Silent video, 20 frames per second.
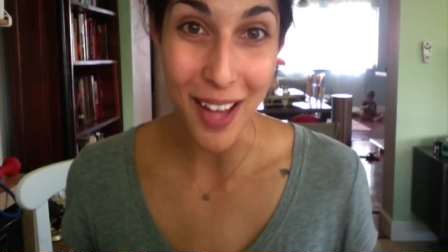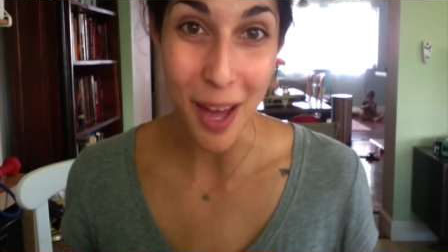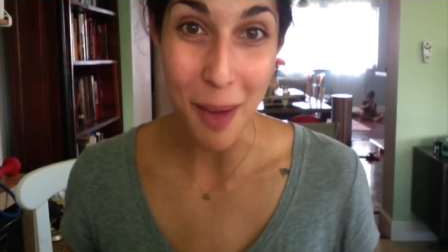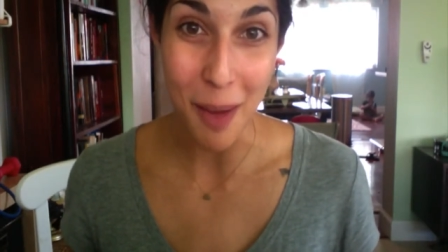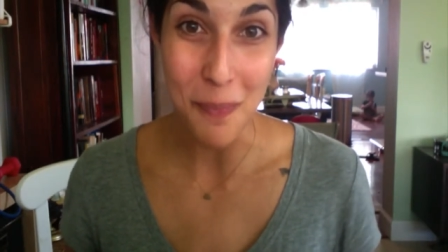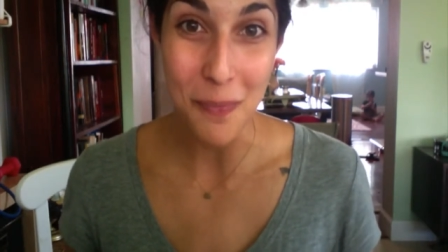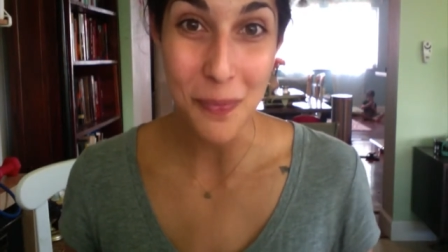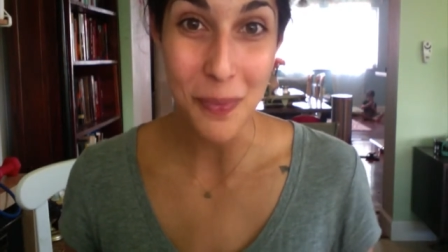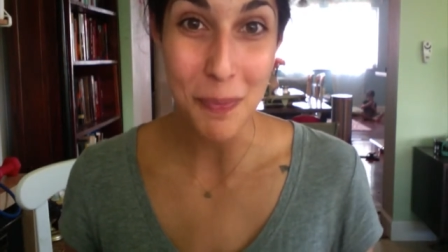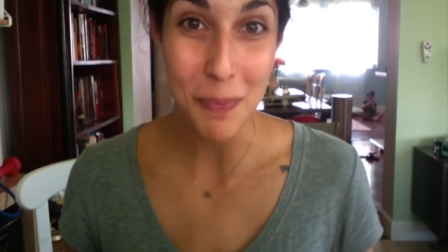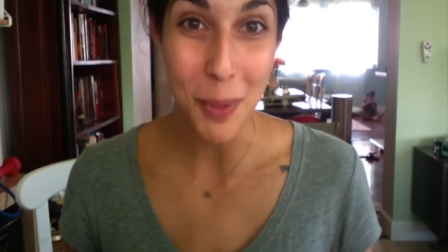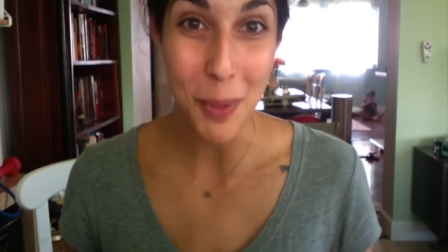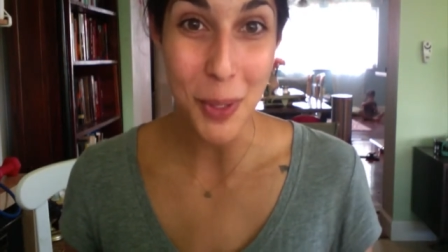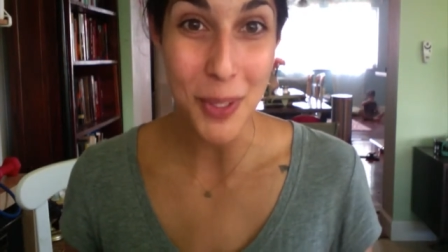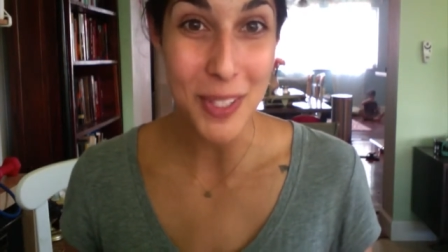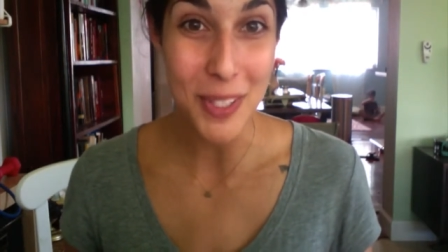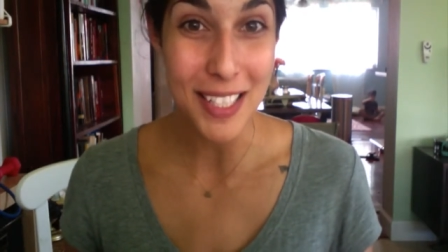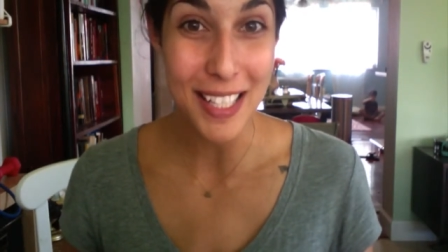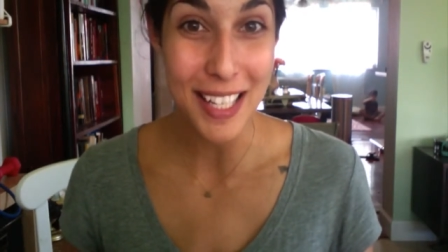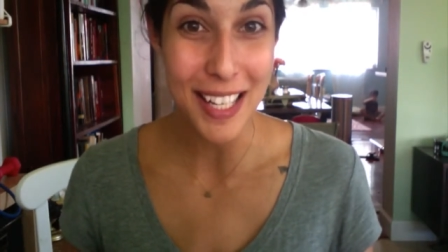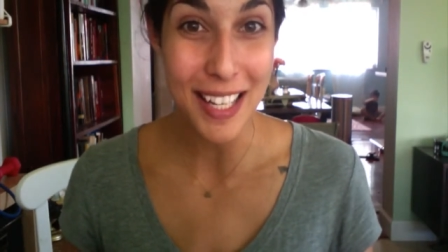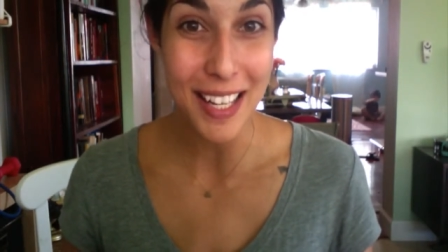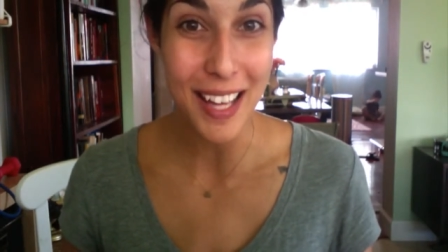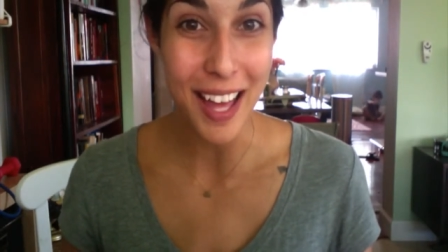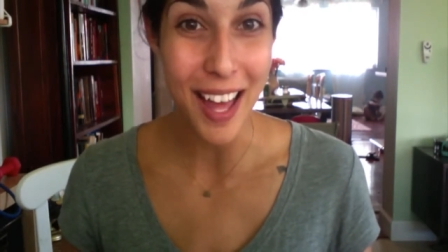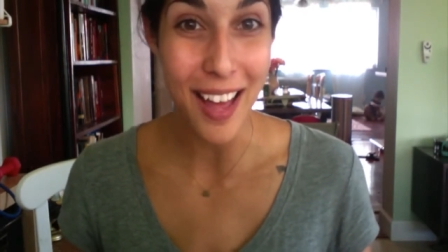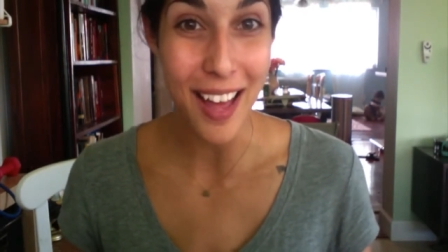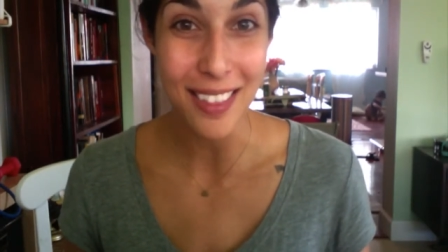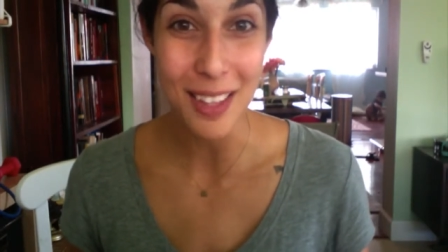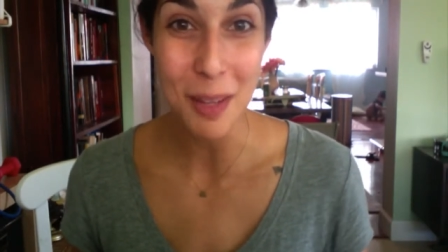I'm posting
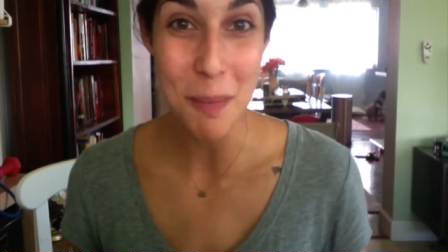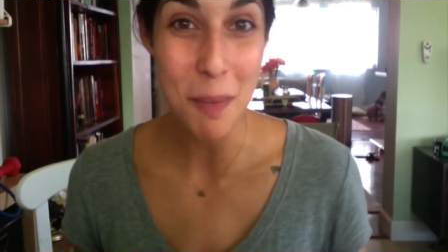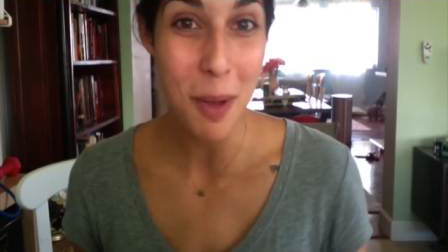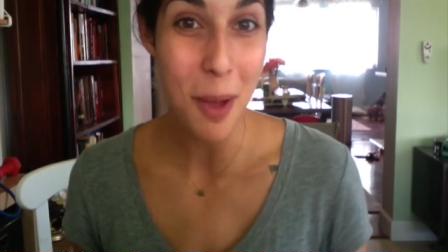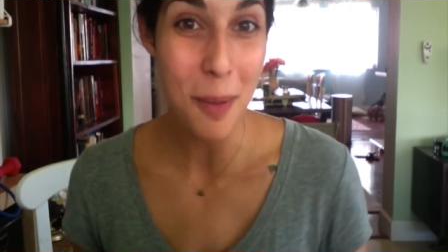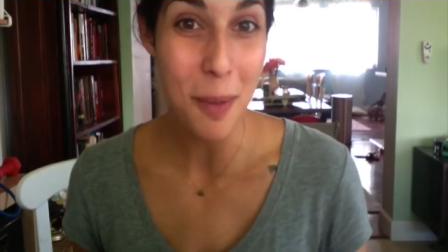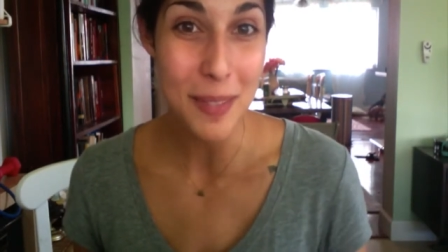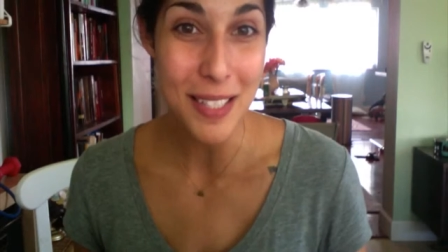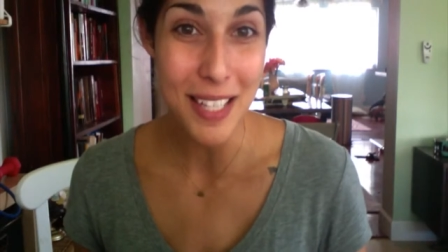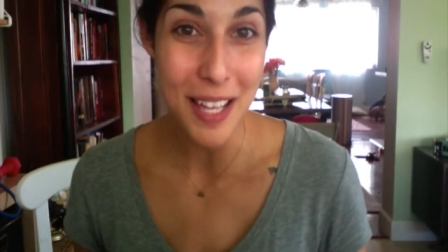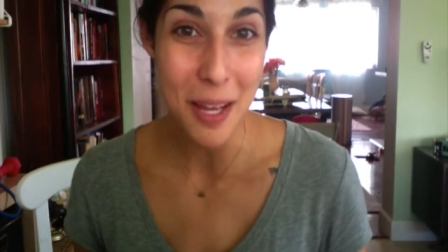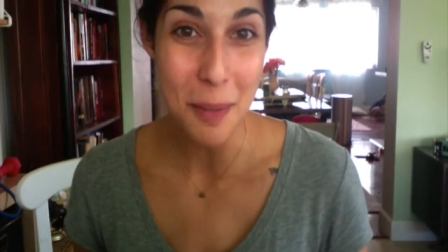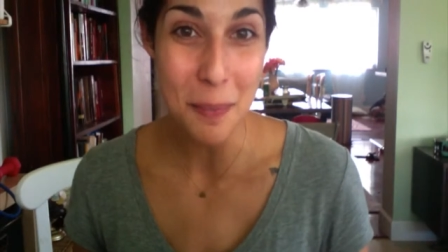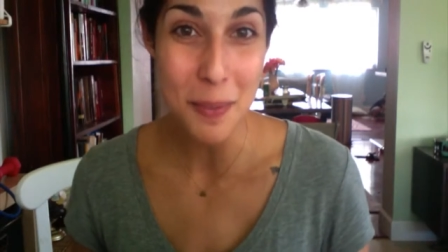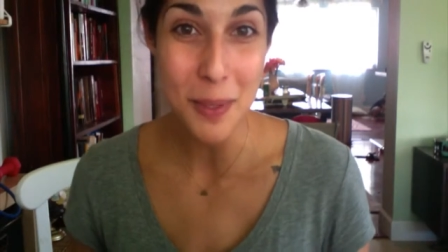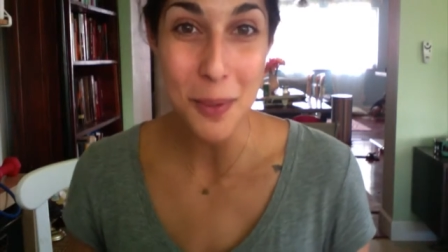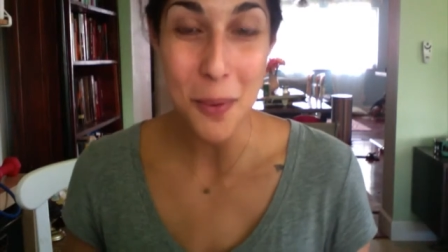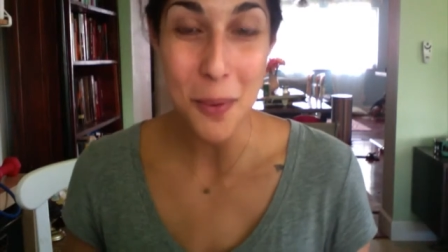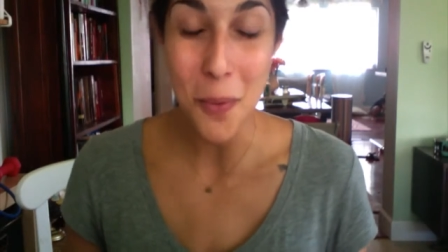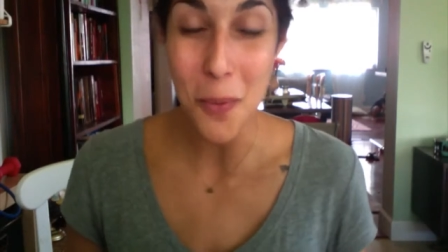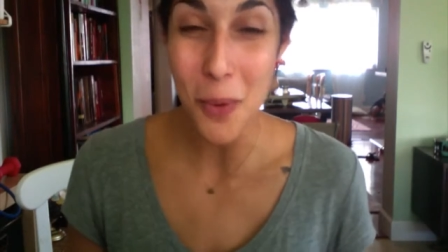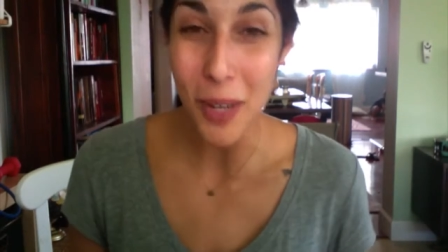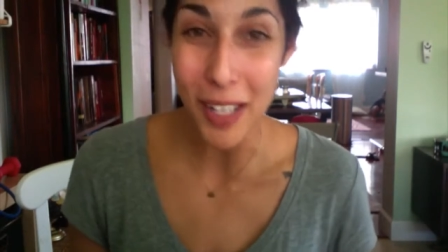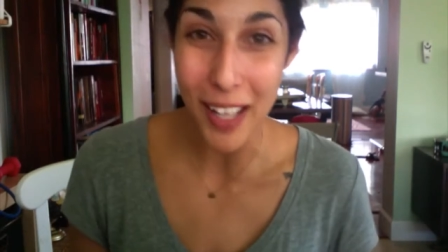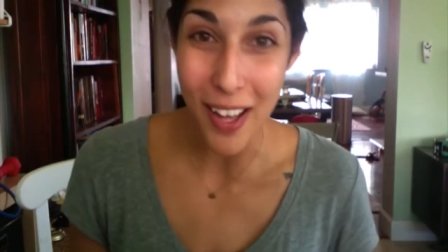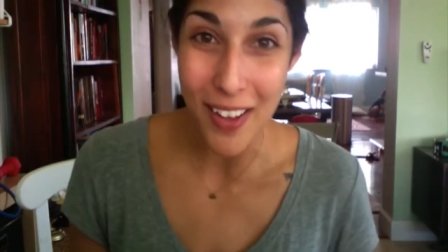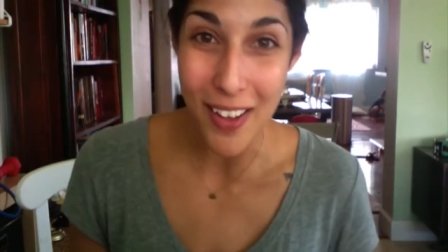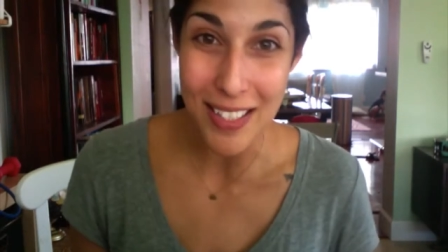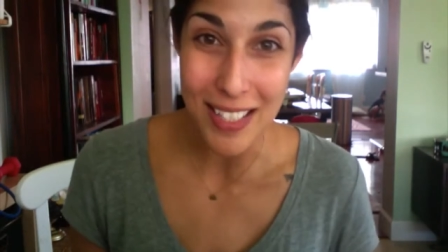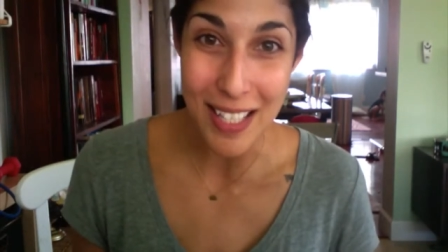healthy mom tips,
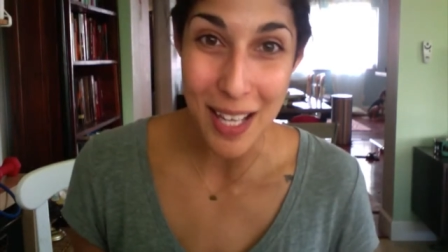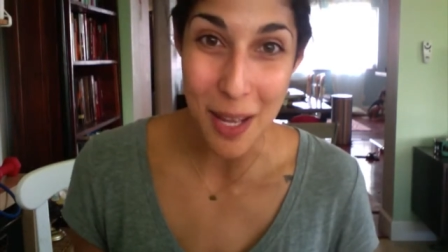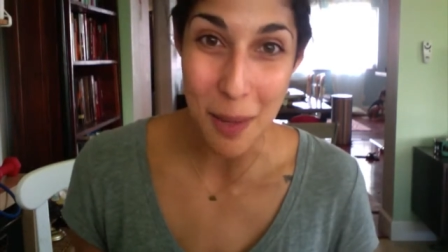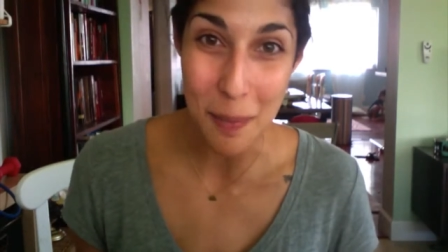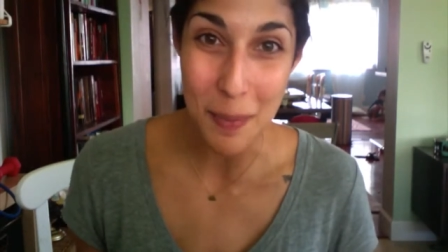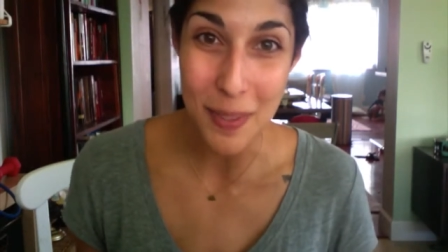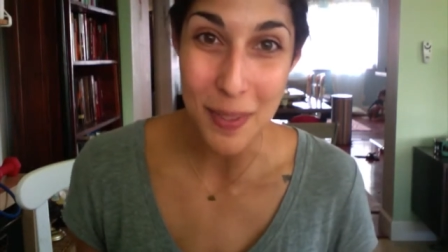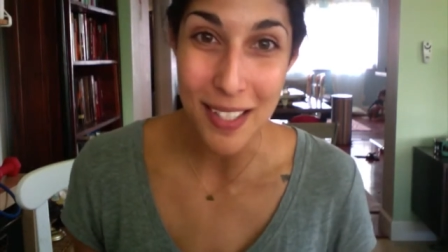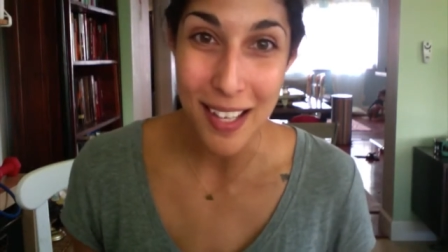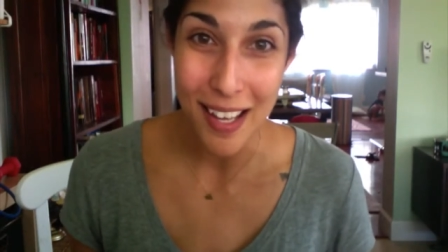workout tips,